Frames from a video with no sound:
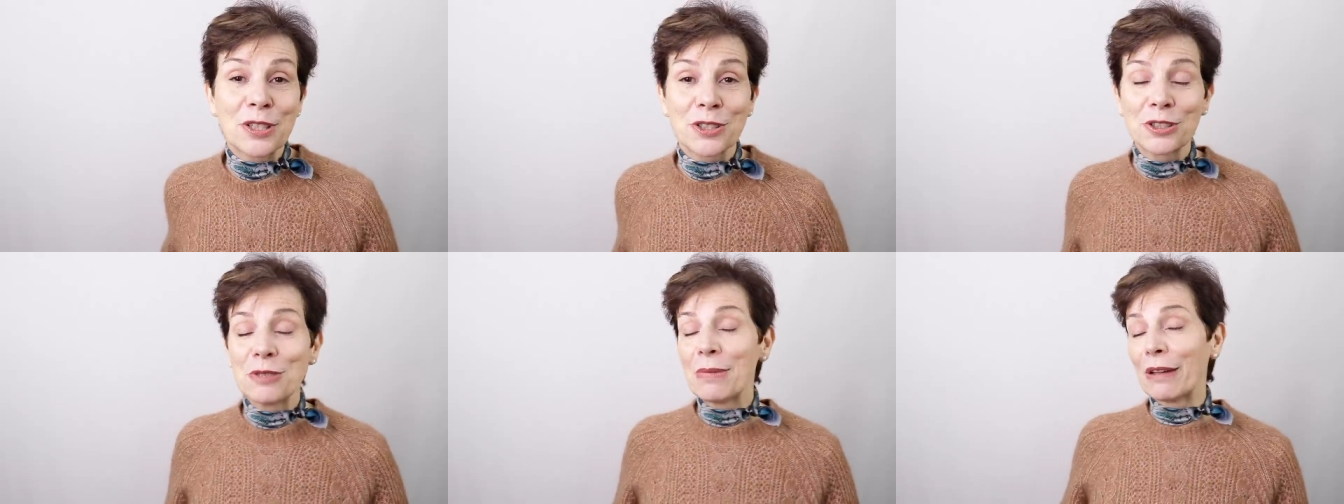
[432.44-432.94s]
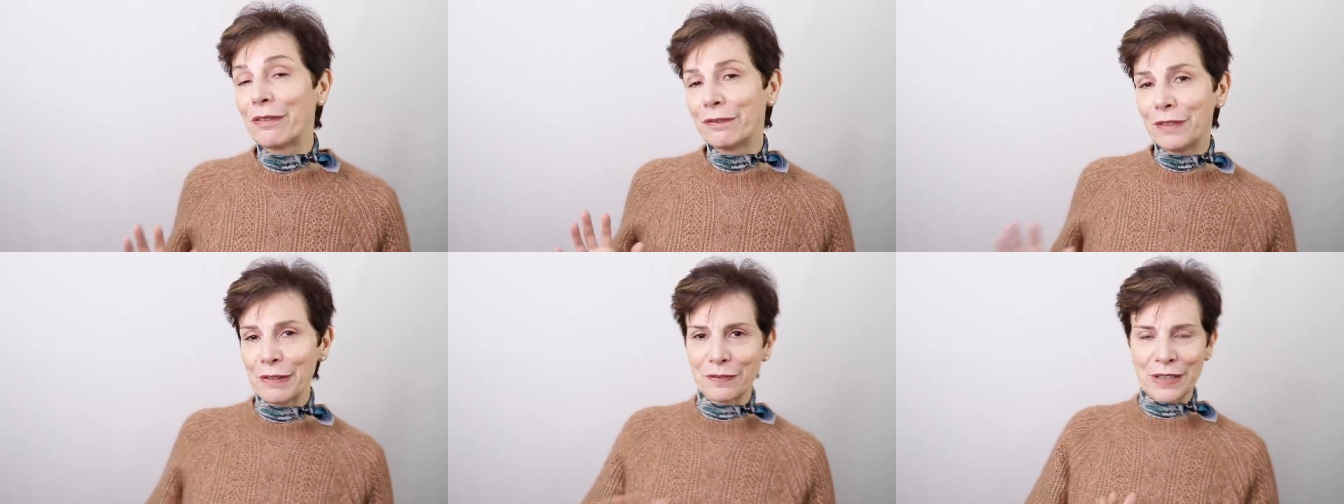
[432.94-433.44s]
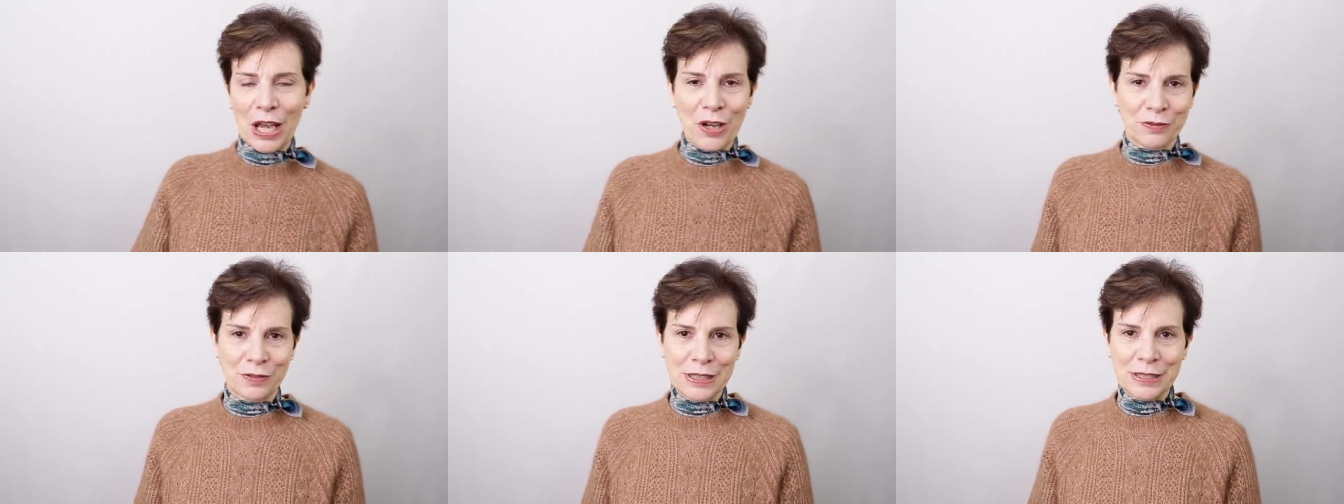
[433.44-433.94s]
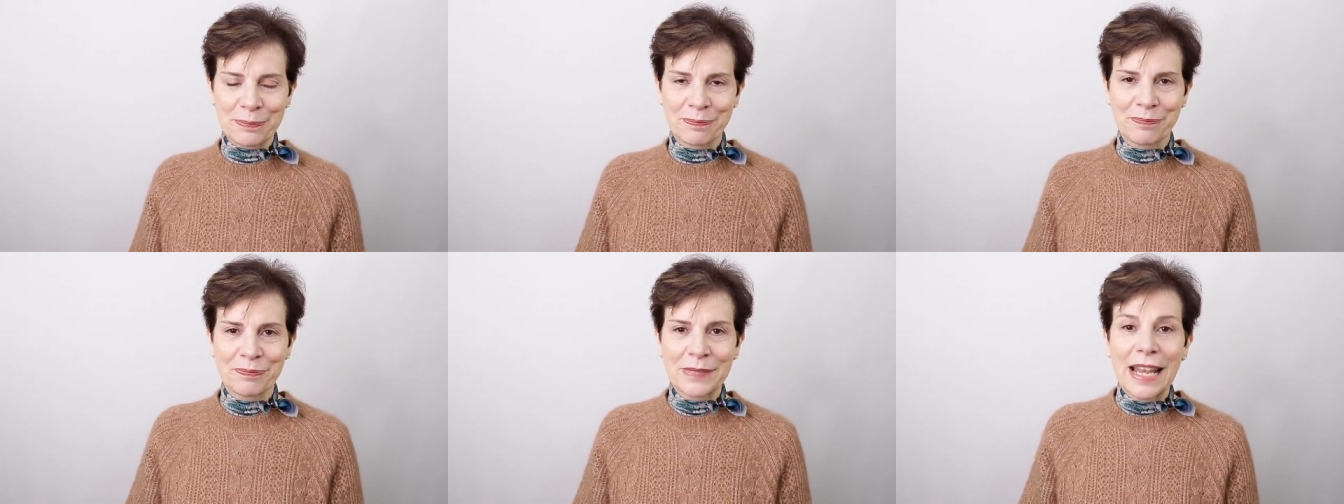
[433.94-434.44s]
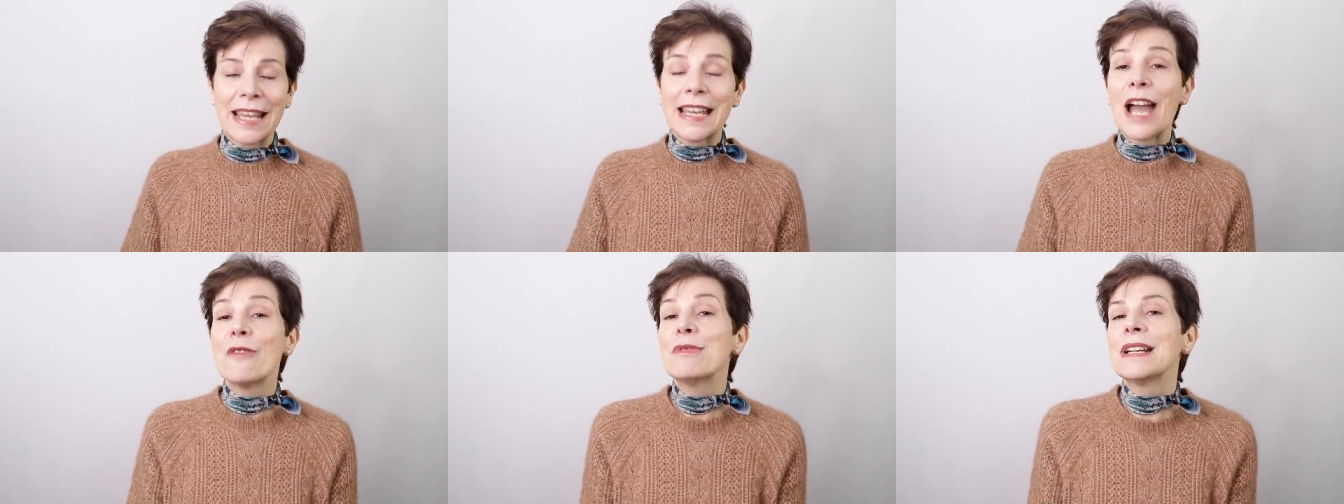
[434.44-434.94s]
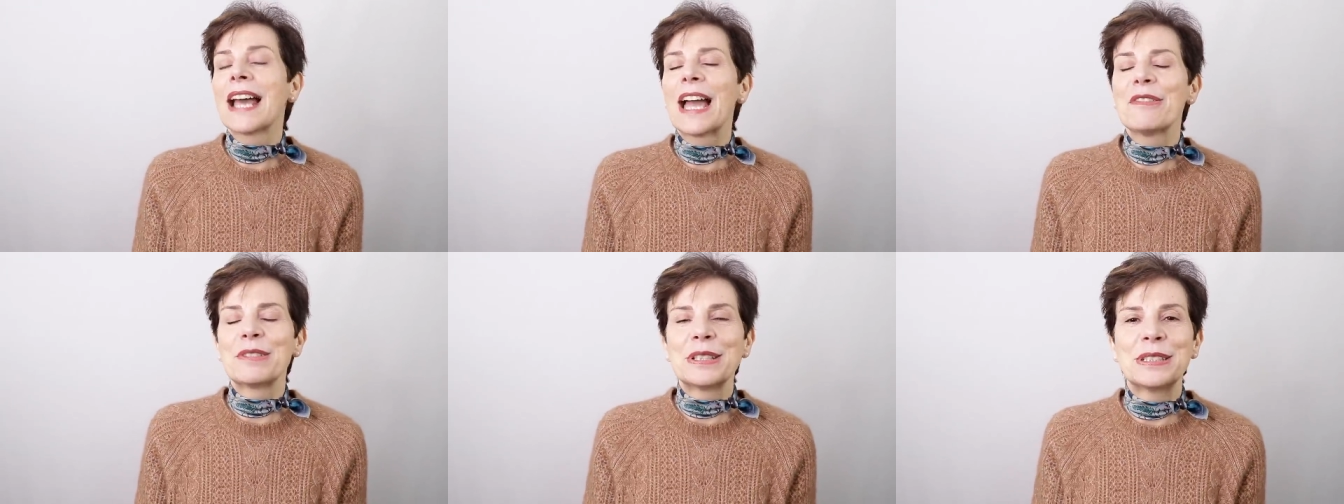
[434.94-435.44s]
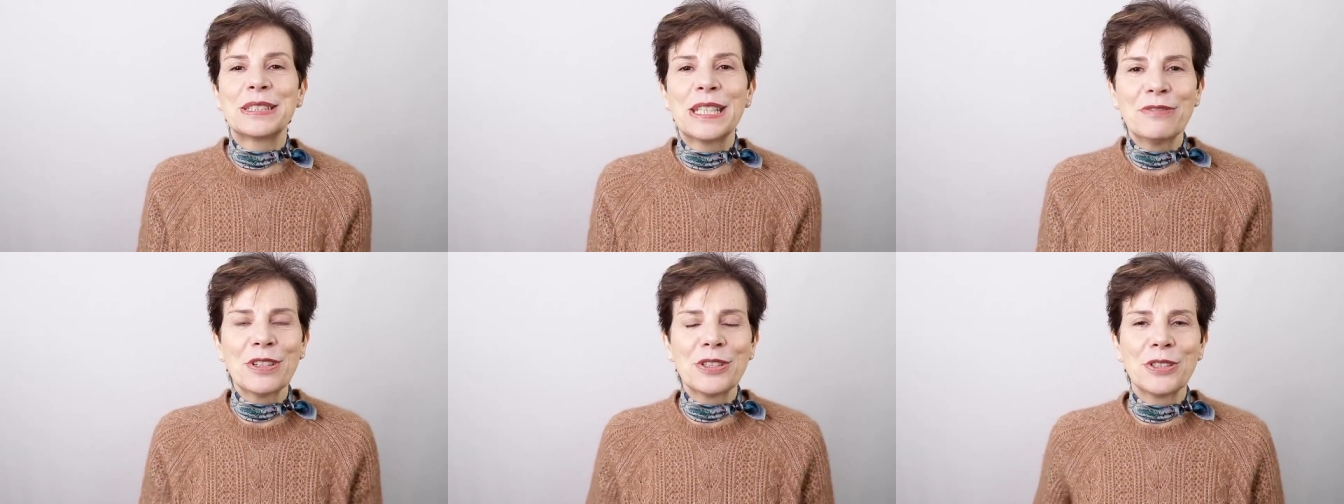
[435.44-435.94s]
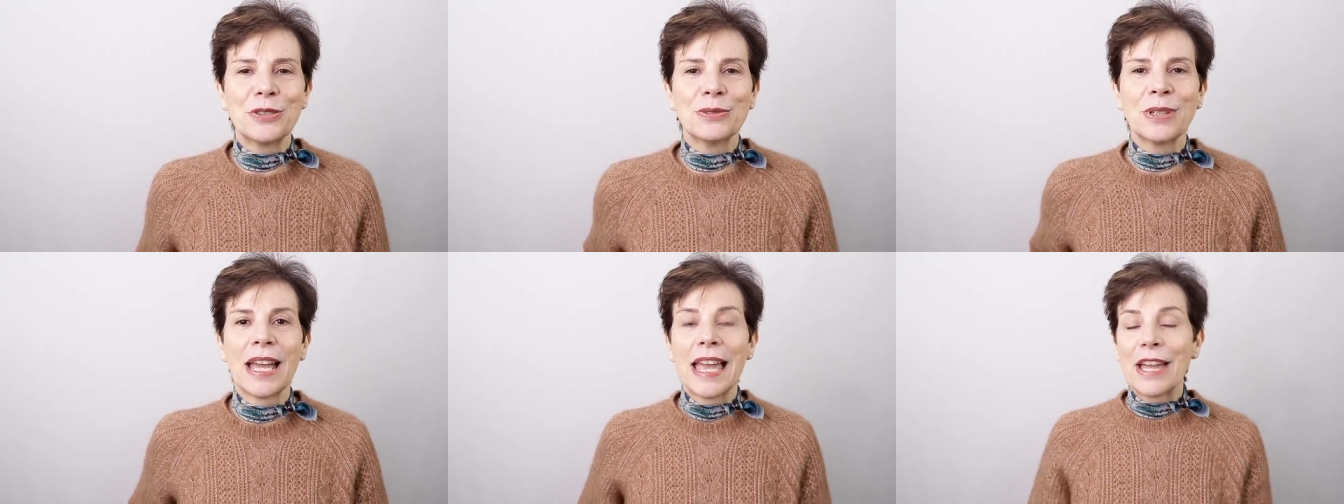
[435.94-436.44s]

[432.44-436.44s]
I show you my fifth outfit, I will have given you